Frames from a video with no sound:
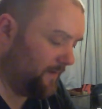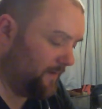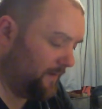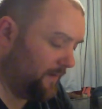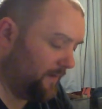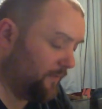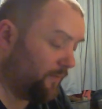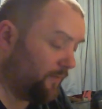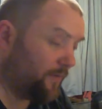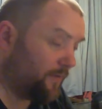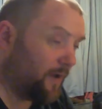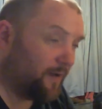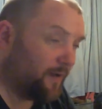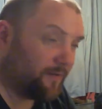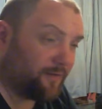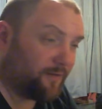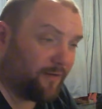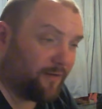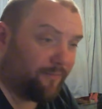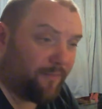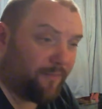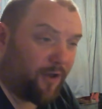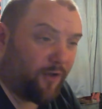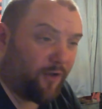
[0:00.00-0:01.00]
little
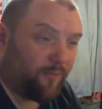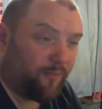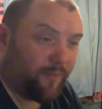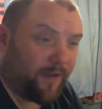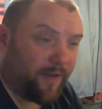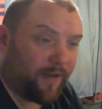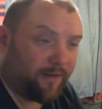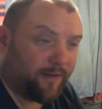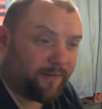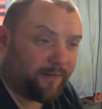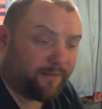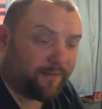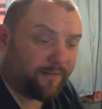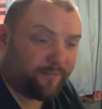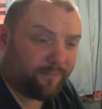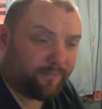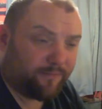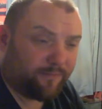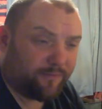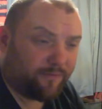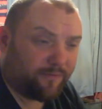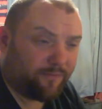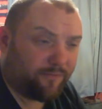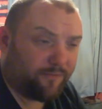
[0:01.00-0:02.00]
cunts on mopeds
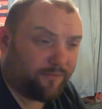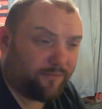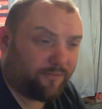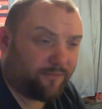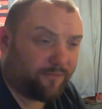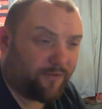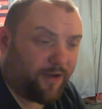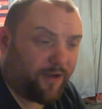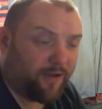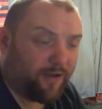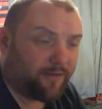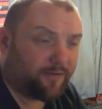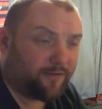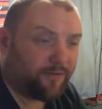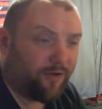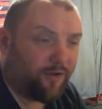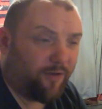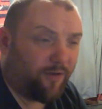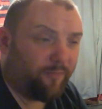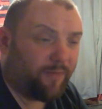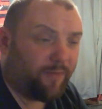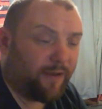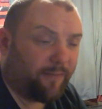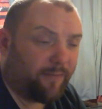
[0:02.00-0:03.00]
trying to
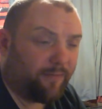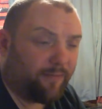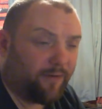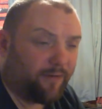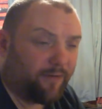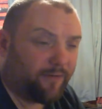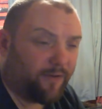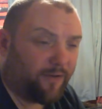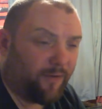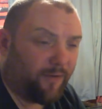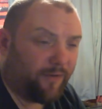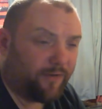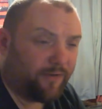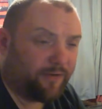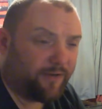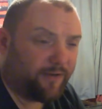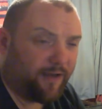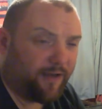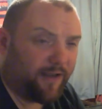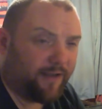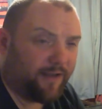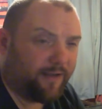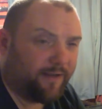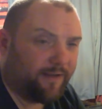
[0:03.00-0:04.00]
stop people and doing
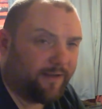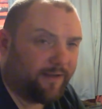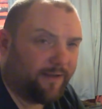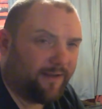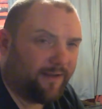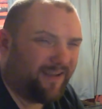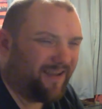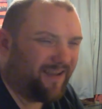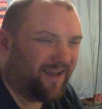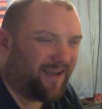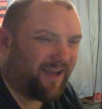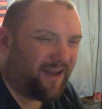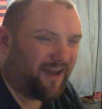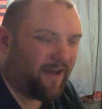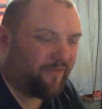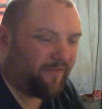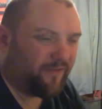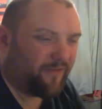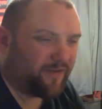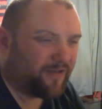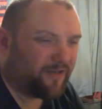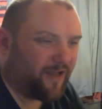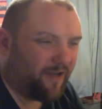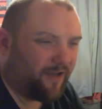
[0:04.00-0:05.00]
shit and
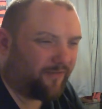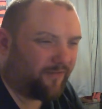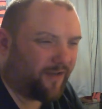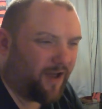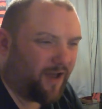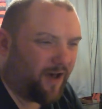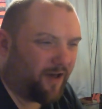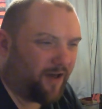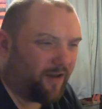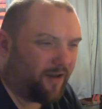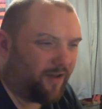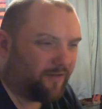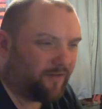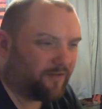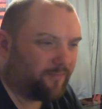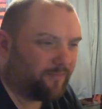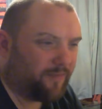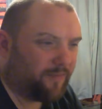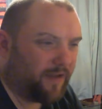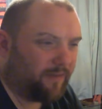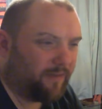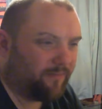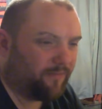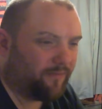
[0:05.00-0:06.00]
other stuff. Carloads
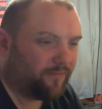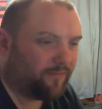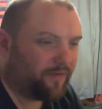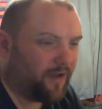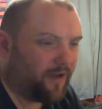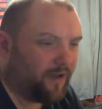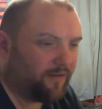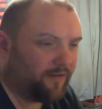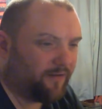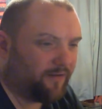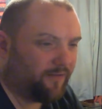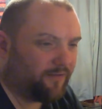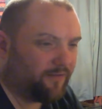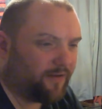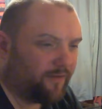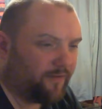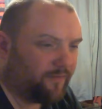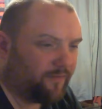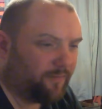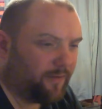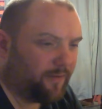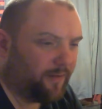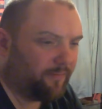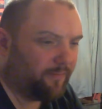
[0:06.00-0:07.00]
of people trying to do
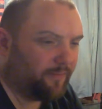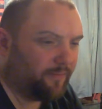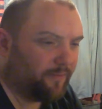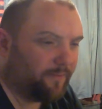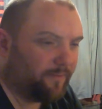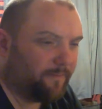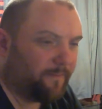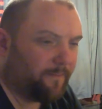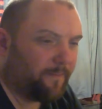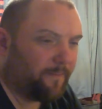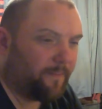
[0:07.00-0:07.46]
stuff to people.